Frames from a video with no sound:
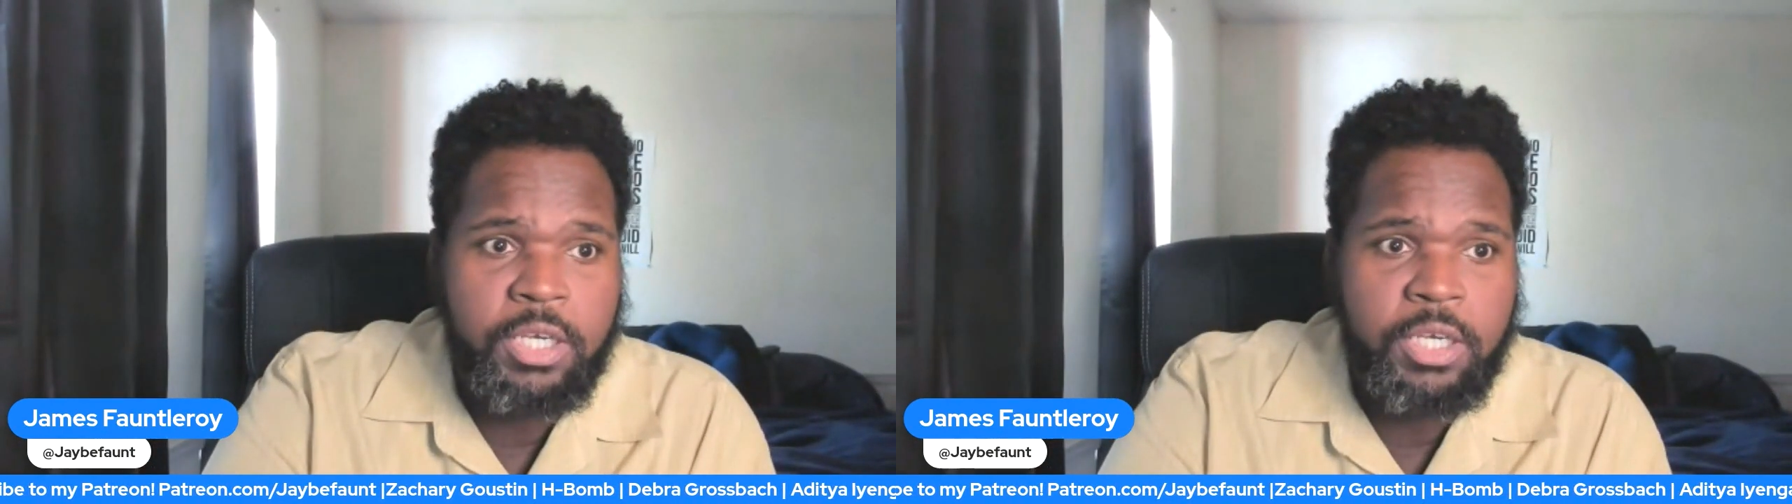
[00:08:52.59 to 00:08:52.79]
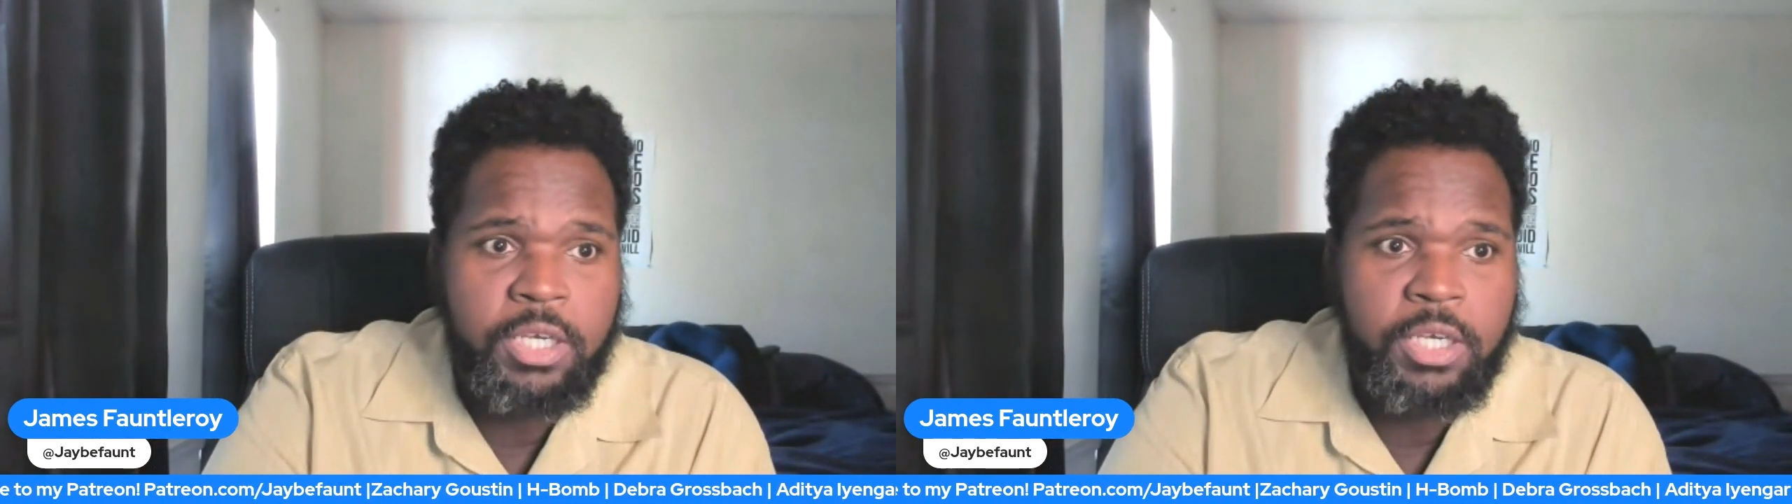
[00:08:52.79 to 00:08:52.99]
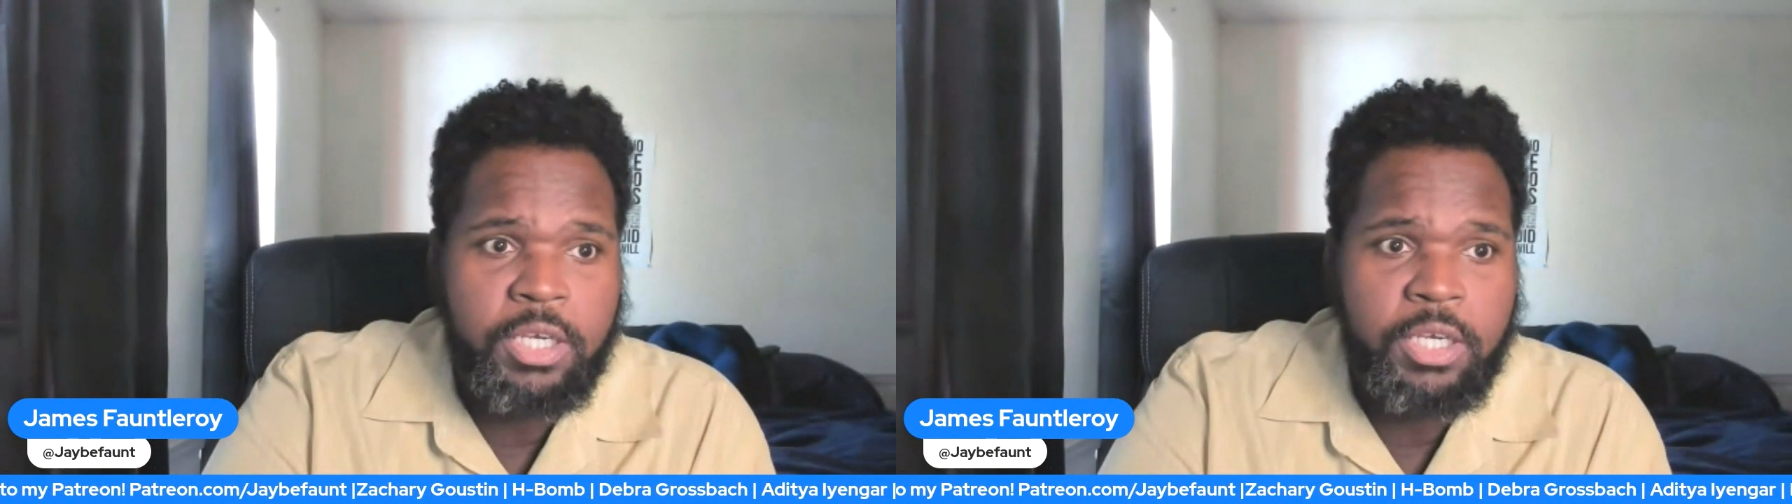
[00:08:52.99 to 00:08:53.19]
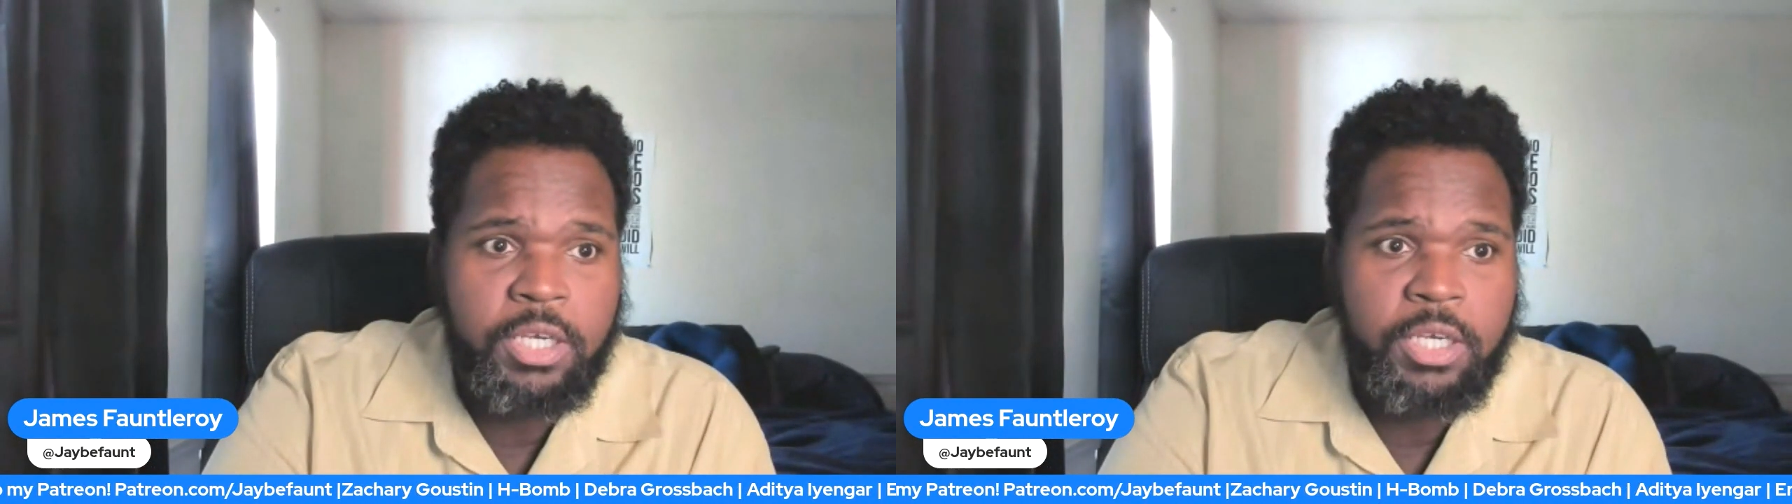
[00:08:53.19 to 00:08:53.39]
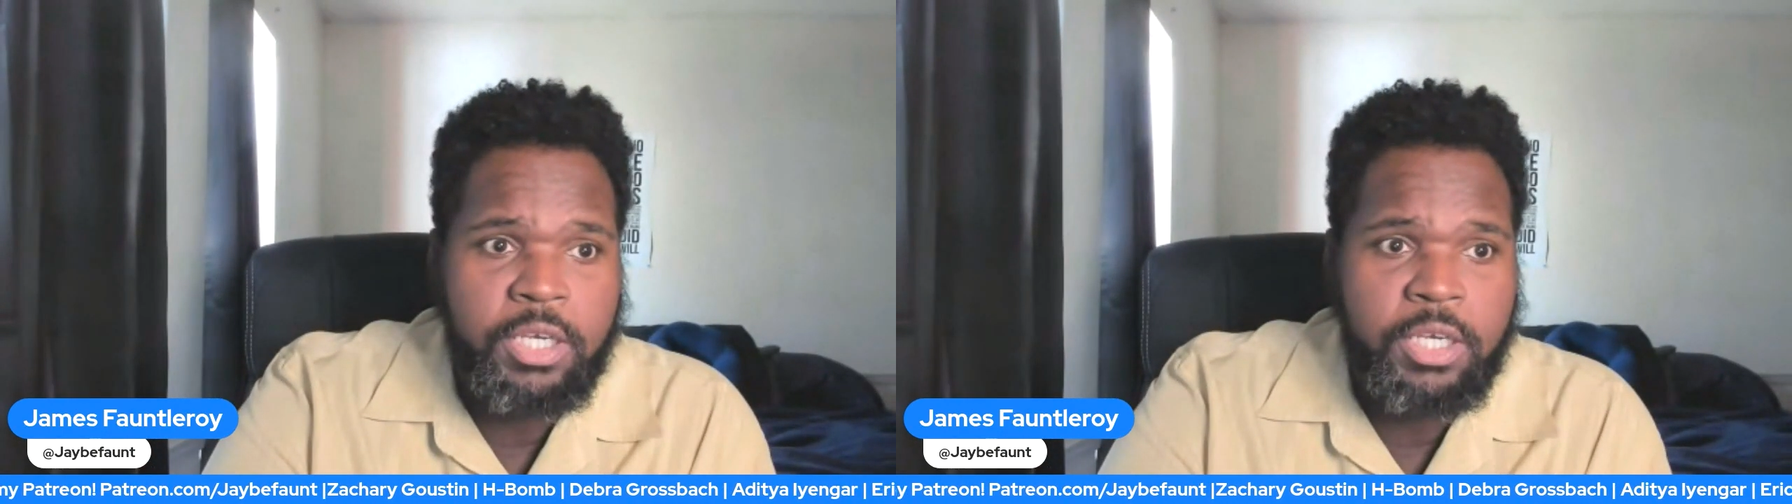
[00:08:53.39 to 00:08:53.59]

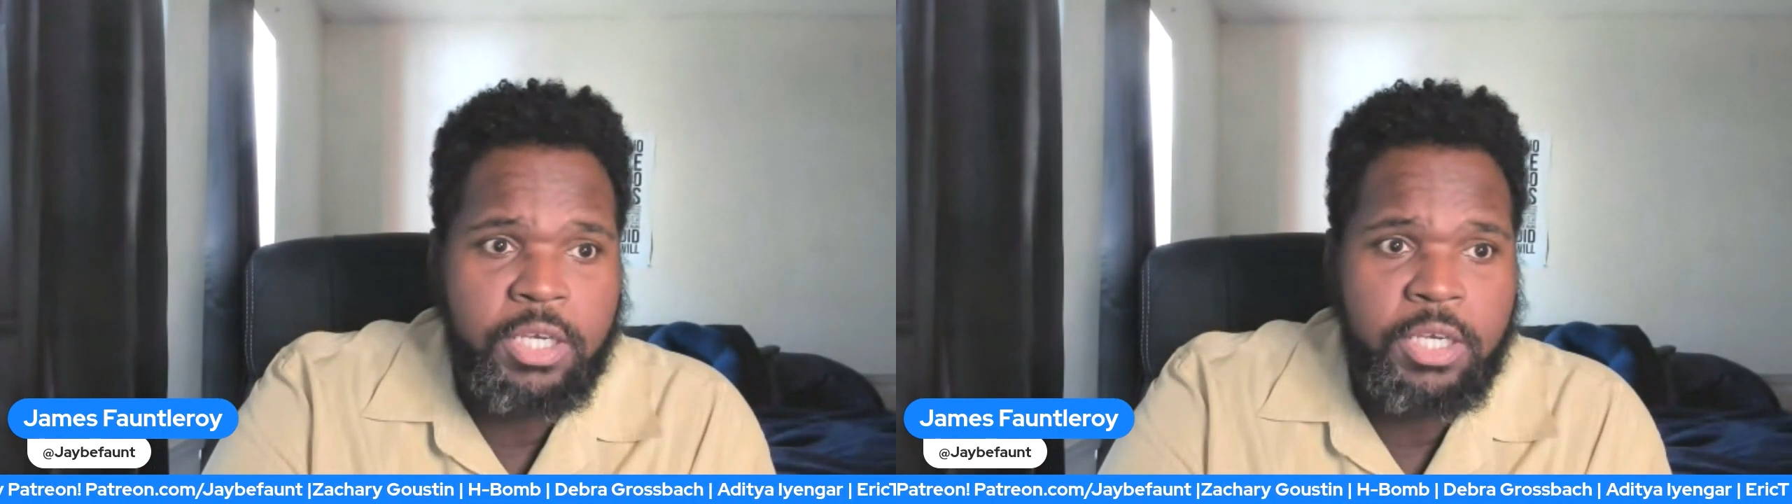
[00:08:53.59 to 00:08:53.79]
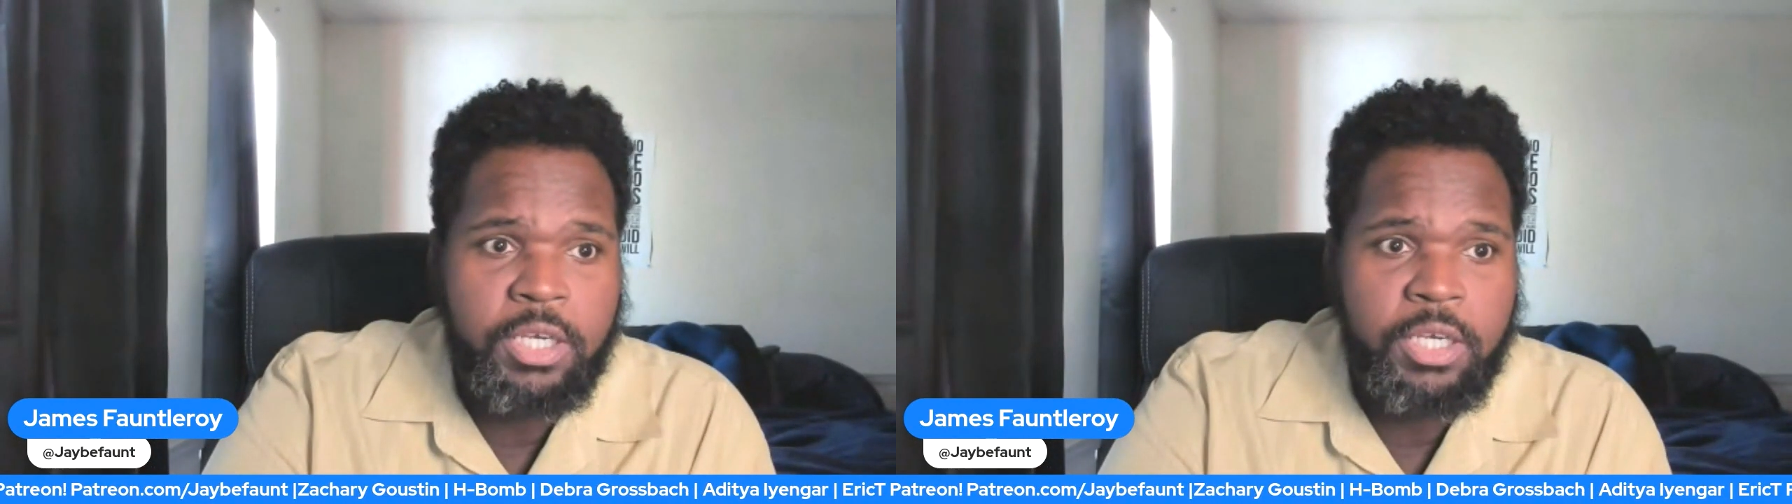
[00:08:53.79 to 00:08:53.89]
And, you know,